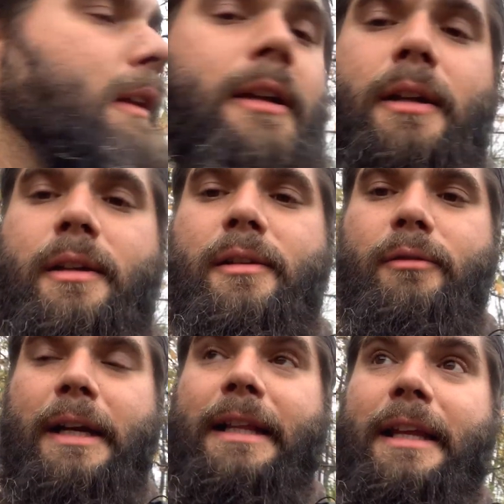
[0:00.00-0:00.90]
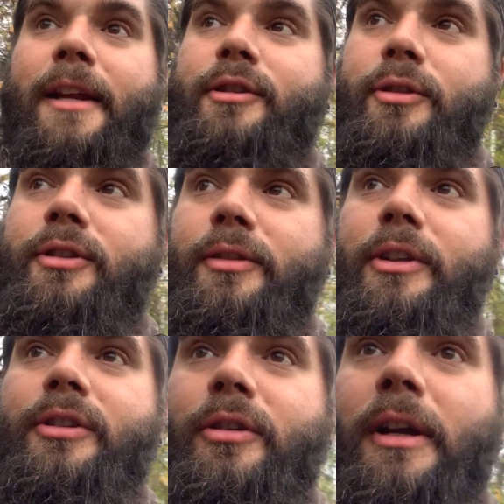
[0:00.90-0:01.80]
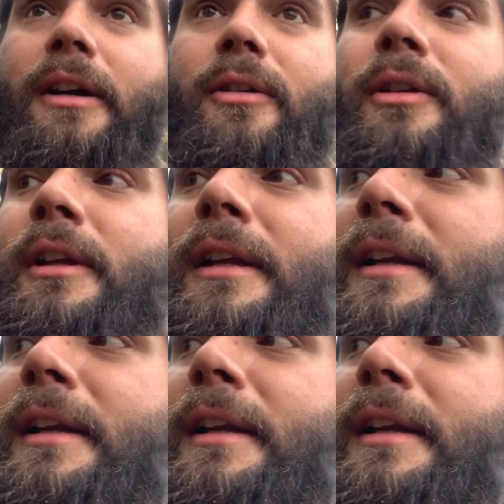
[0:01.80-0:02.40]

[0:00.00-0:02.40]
Like right at the entrance of this trail